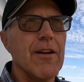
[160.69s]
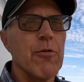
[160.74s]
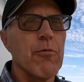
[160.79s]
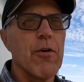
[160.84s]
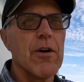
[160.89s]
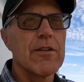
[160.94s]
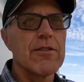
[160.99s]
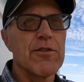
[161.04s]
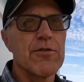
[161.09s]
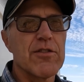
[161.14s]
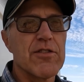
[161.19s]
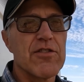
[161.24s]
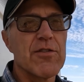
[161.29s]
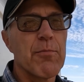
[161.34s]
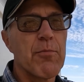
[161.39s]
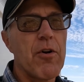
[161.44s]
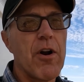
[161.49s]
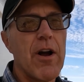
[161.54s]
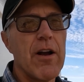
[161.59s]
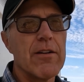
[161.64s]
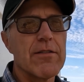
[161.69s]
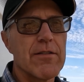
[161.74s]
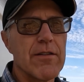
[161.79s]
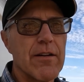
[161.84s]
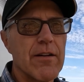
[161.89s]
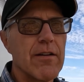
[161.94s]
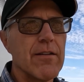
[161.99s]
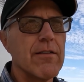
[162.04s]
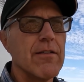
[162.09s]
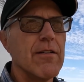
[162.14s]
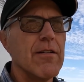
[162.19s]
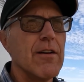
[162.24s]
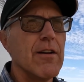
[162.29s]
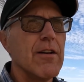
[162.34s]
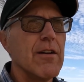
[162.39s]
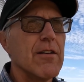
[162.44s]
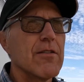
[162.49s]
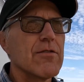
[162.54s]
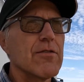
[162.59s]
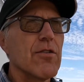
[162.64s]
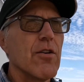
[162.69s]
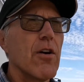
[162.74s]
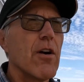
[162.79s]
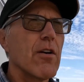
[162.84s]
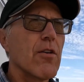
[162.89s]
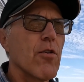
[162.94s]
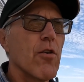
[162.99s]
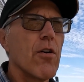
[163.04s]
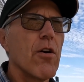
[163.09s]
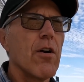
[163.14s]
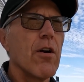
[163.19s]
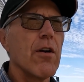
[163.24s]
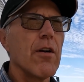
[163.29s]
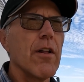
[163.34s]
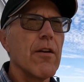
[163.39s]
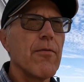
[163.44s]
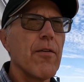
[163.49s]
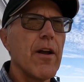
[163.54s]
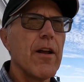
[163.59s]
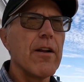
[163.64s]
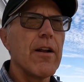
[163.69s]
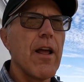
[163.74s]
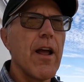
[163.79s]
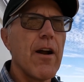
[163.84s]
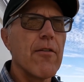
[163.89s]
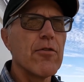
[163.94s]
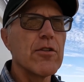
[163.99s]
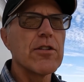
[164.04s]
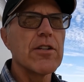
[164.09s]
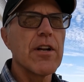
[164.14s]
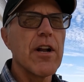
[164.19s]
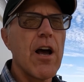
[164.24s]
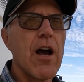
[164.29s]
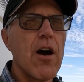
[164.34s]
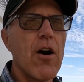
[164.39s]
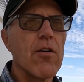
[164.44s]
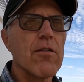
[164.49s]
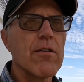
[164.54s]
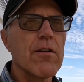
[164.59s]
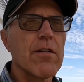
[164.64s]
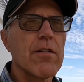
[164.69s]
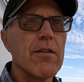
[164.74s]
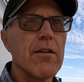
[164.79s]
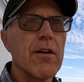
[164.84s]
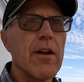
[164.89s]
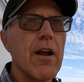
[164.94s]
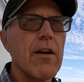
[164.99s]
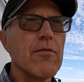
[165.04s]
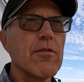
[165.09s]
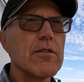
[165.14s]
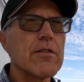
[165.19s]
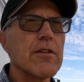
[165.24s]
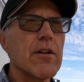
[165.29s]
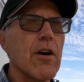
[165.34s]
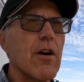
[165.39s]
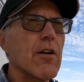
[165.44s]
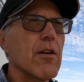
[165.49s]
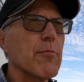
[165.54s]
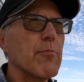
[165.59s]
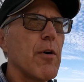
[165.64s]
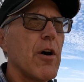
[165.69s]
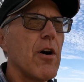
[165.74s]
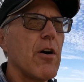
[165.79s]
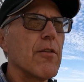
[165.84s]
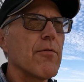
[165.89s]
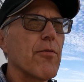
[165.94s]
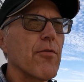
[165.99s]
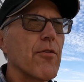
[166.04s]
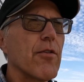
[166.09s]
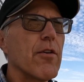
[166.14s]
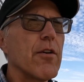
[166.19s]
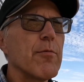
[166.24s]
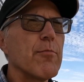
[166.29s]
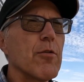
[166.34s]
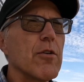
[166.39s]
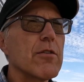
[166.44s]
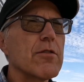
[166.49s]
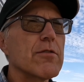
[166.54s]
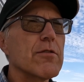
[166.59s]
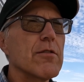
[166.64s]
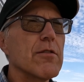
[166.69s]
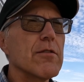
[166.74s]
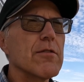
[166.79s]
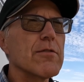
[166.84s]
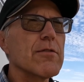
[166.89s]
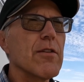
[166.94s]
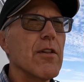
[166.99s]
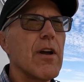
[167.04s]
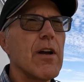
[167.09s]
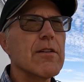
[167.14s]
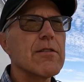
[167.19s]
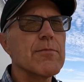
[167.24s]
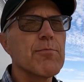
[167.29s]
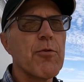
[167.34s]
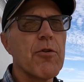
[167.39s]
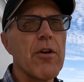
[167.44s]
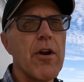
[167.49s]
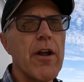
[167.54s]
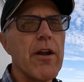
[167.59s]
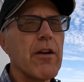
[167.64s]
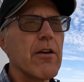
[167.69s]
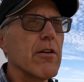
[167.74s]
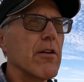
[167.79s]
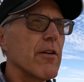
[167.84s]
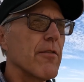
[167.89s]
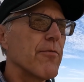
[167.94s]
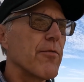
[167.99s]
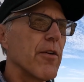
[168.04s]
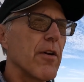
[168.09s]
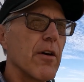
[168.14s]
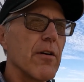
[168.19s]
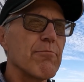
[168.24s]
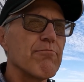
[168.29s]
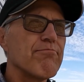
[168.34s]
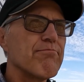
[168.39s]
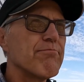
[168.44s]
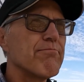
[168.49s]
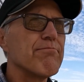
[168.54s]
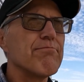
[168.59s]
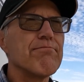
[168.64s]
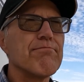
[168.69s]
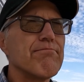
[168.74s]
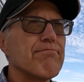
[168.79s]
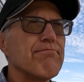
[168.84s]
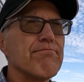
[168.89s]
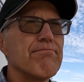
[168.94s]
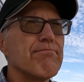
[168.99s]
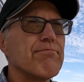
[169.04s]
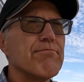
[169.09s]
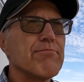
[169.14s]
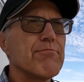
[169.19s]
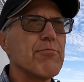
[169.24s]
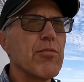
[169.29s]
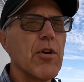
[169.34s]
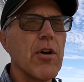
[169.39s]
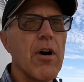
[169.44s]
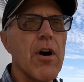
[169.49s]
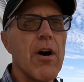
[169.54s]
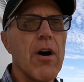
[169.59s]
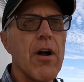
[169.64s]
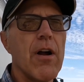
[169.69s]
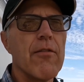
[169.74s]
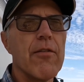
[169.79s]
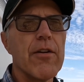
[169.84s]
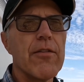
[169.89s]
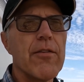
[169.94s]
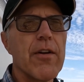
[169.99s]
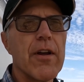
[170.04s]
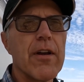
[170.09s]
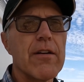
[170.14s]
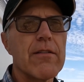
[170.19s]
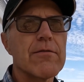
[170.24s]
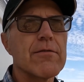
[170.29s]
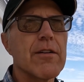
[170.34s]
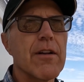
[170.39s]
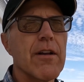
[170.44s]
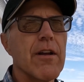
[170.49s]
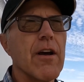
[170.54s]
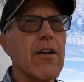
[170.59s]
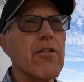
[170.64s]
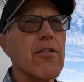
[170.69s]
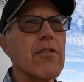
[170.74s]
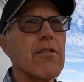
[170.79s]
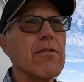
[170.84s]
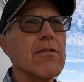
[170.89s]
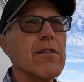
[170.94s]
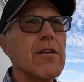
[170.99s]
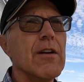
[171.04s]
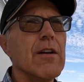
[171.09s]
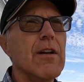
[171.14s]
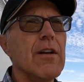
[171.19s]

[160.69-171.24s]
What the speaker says: it wasn't surprising. So our corn, if I had to average it out, it averaged out about 30 bushels less per acre if you put everything together.